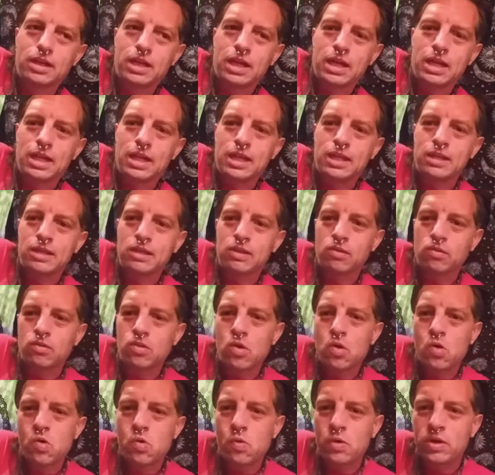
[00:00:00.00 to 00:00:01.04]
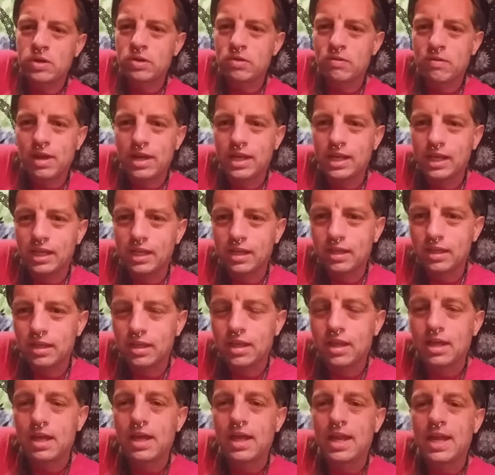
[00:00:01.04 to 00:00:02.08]
and then you'll know when you're ready.
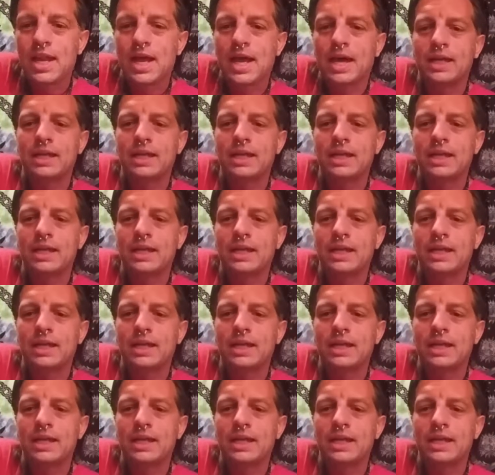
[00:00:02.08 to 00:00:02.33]
So